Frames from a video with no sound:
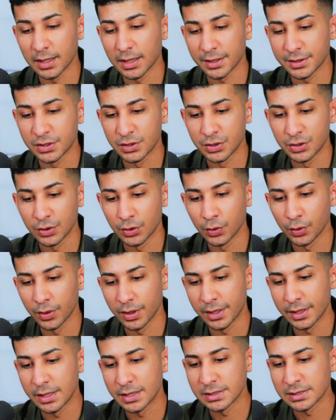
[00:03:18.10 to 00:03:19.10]
I like to do
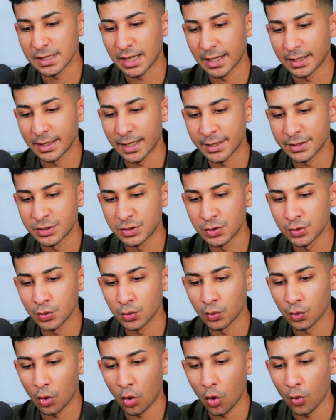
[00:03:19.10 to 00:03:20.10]
is I like
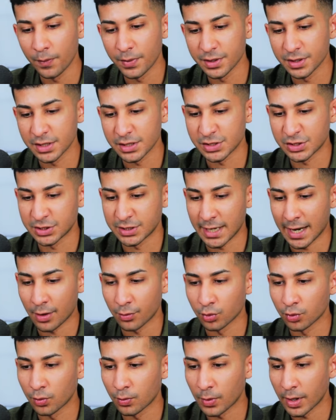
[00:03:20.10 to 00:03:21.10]
to open this chat
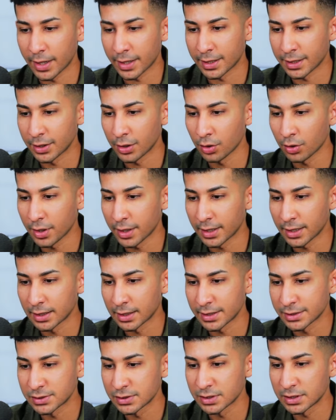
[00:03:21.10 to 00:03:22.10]
room right here and I
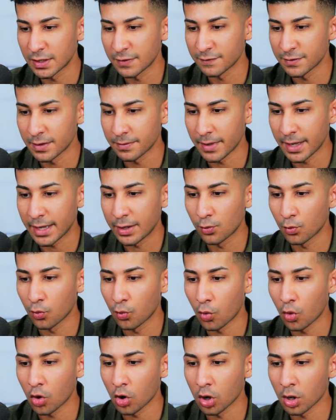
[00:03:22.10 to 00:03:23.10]
like to give them a
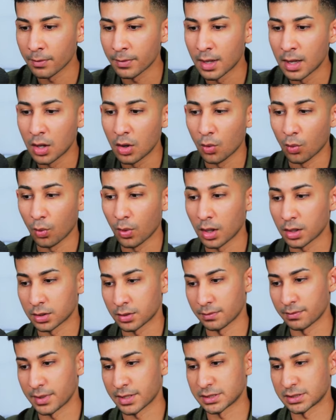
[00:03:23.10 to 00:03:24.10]
warm
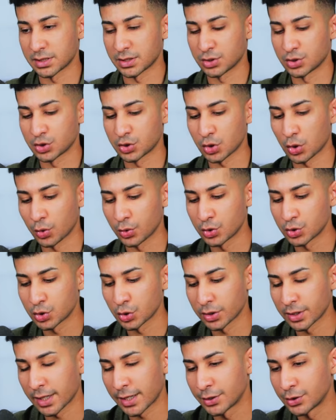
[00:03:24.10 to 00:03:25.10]
welcome message. So
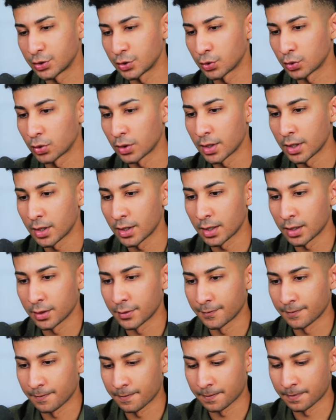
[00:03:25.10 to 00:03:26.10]
usually I do,
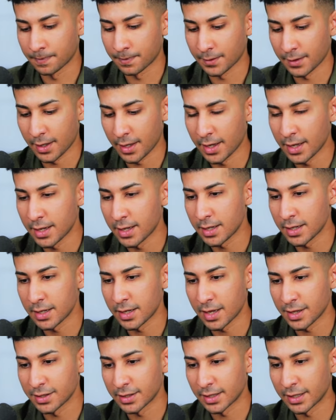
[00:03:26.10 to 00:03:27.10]
hey,
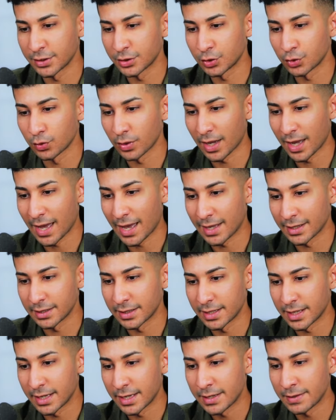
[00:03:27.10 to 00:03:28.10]
and then I do at
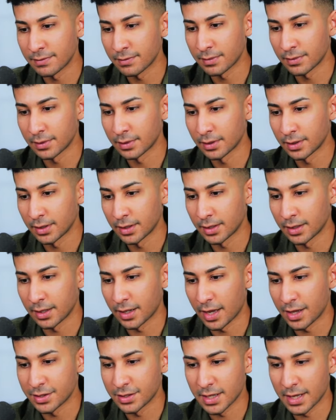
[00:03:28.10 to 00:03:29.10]
name,
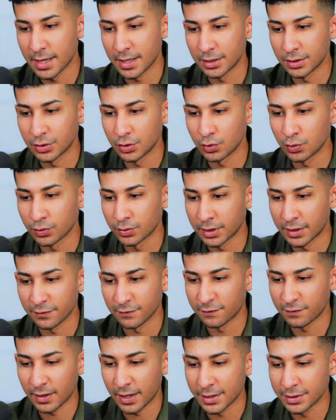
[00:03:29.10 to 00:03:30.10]
and then you can
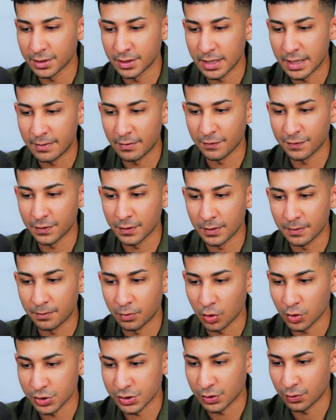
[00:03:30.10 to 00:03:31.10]
find the name of the
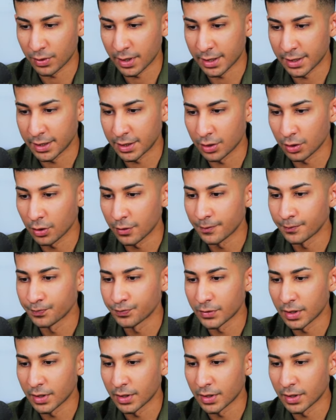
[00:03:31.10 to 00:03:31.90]
person right here.